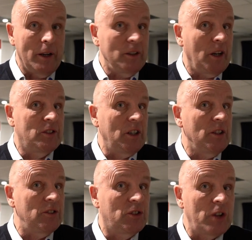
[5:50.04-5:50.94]
I see
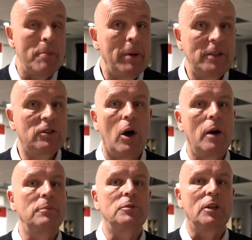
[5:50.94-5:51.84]
it so many
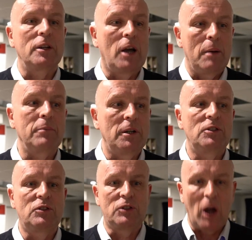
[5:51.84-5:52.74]
times that
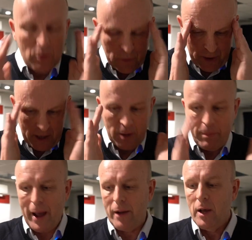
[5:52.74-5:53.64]
companies don't think
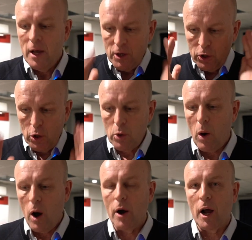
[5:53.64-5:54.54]
about,
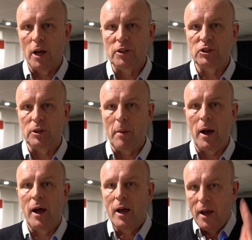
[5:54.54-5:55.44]
you are a
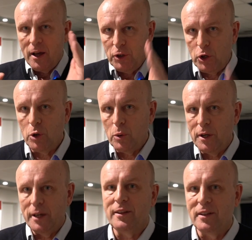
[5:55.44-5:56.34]
customer, you
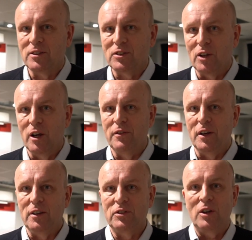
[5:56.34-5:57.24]
need this
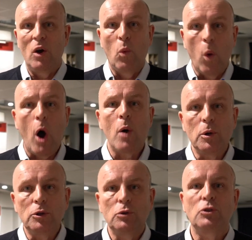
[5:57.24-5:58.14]
service, why
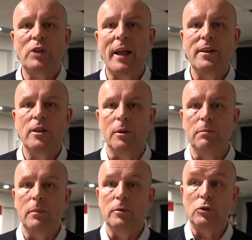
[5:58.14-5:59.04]
would you send
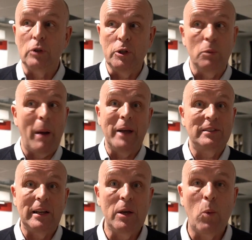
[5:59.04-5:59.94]
them? You're
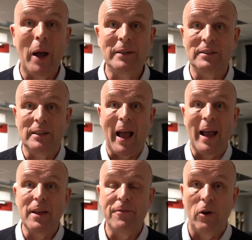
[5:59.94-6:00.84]
basically wasting
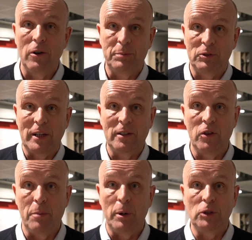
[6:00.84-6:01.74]
85%
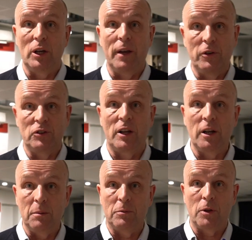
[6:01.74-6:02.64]
of your budget if you're
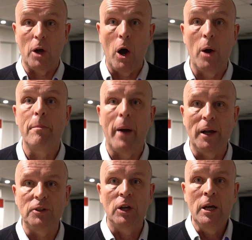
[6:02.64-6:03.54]
sending them to the
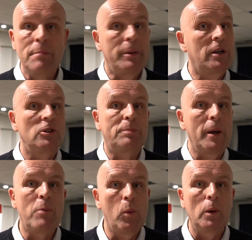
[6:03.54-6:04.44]
homepage, because
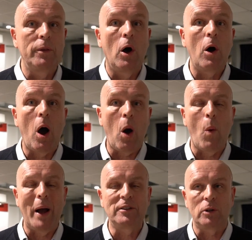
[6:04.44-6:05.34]
people will not
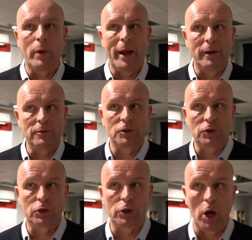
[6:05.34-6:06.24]
wait around
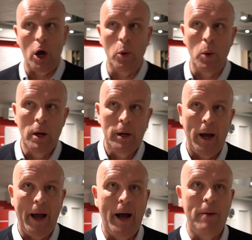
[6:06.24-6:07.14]
to go
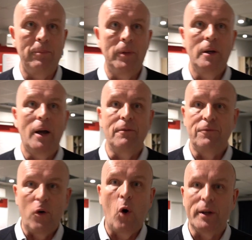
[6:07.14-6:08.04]
and
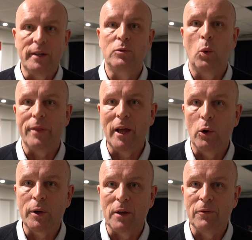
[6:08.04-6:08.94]
find what they're
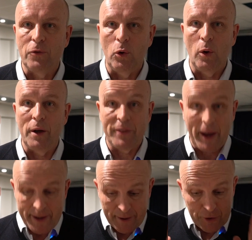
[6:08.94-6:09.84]
looking for. If
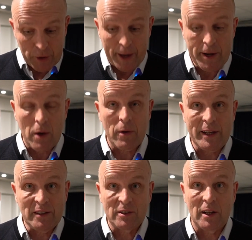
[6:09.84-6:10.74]
they don't
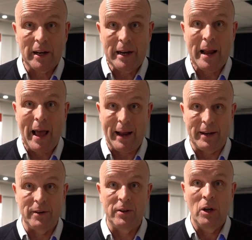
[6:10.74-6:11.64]
instantly
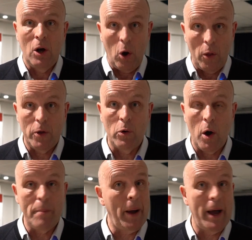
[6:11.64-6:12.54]
land on the
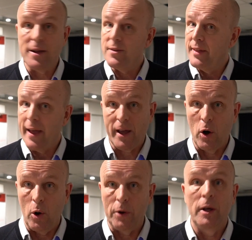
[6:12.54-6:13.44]
right page, they're
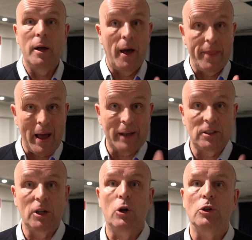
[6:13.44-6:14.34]
gone, and that's
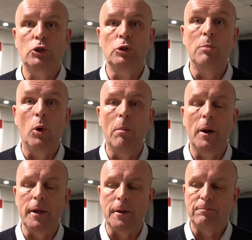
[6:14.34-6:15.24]
going to cost you more
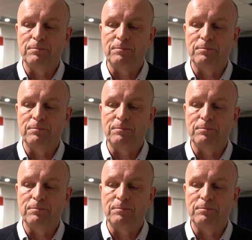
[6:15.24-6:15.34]
money.